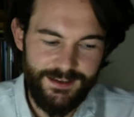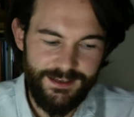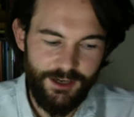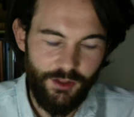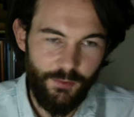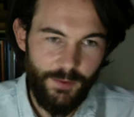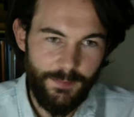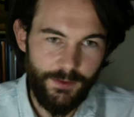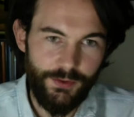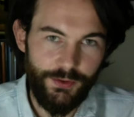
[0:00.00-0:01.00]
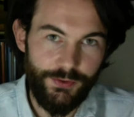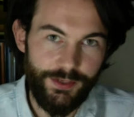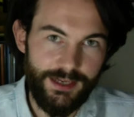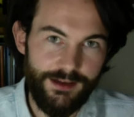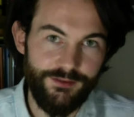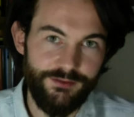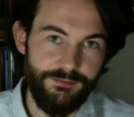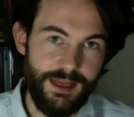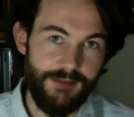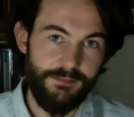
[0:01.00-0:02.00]
other people who have
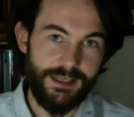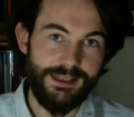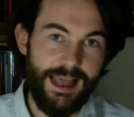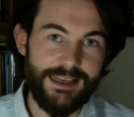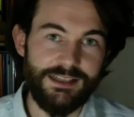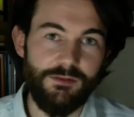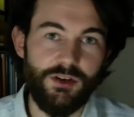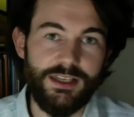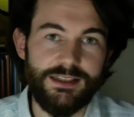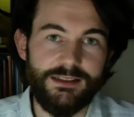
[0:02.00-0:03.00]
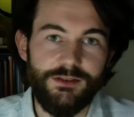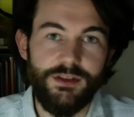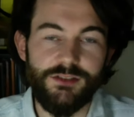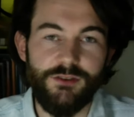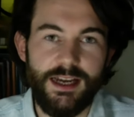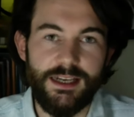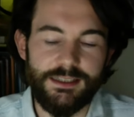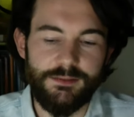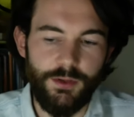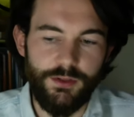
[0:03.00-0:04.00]
made testimonies to these
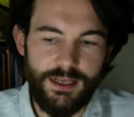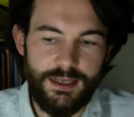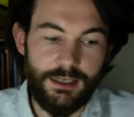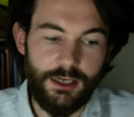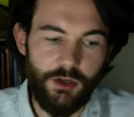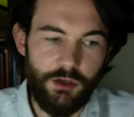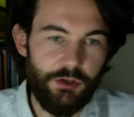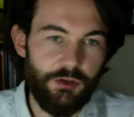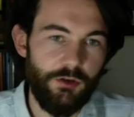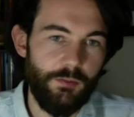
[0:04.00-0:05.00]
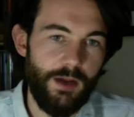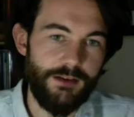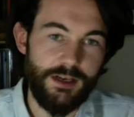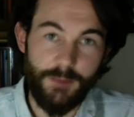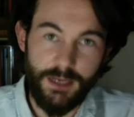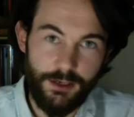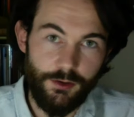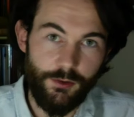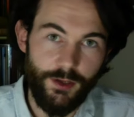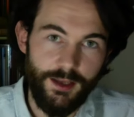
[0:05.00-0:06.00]
writings. But they include Padre
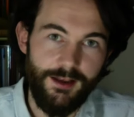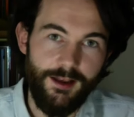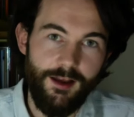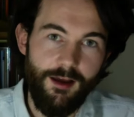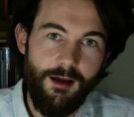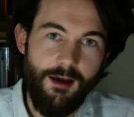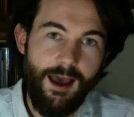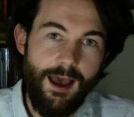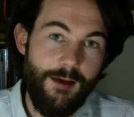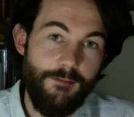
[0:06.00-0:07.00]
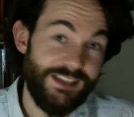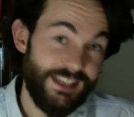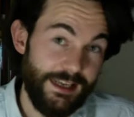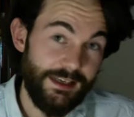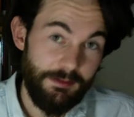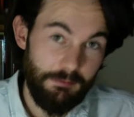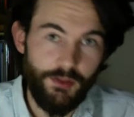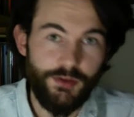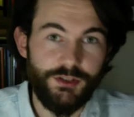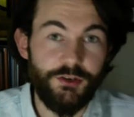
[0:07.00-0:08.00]
Pio, Saint
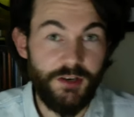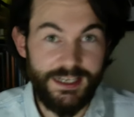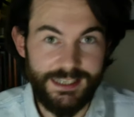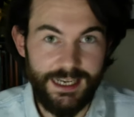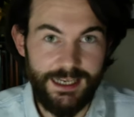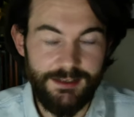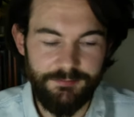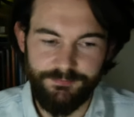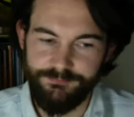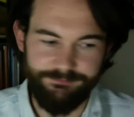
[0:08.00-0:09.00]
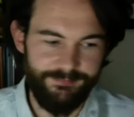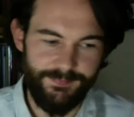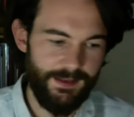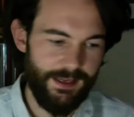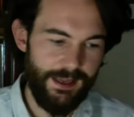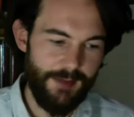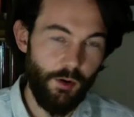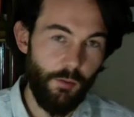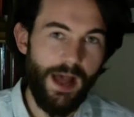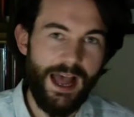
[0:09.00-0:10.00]
Mother Teresa,
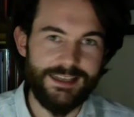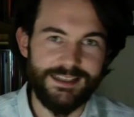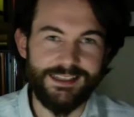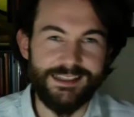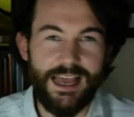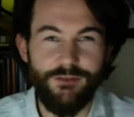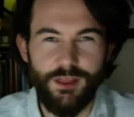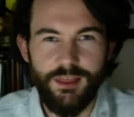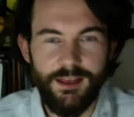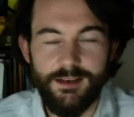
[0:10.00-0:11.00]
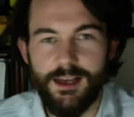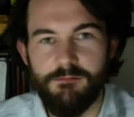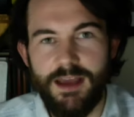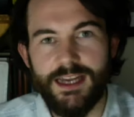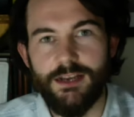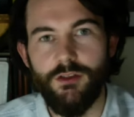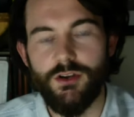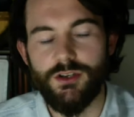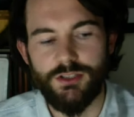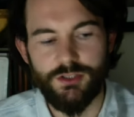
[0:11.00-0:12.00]
Pope Pius VII, and many
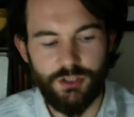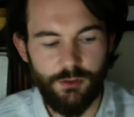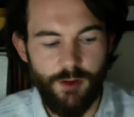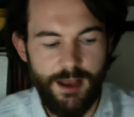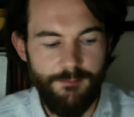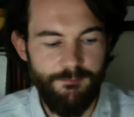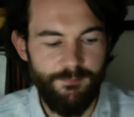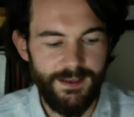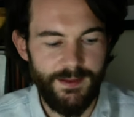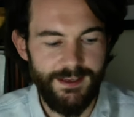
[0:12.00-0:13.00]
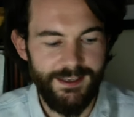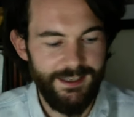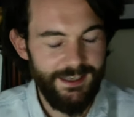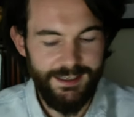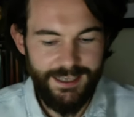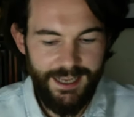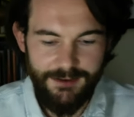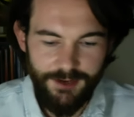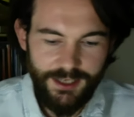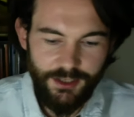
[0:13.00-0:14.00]
others. So yeah,
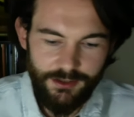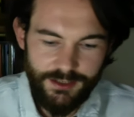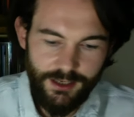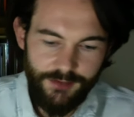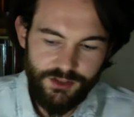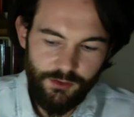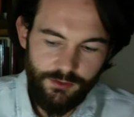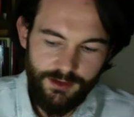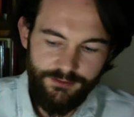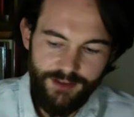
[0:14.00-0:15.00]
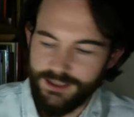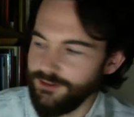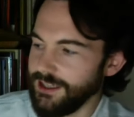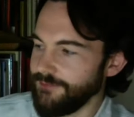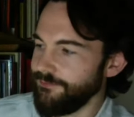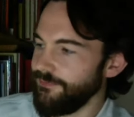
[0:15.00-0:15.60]
really cool stuff. So effectively,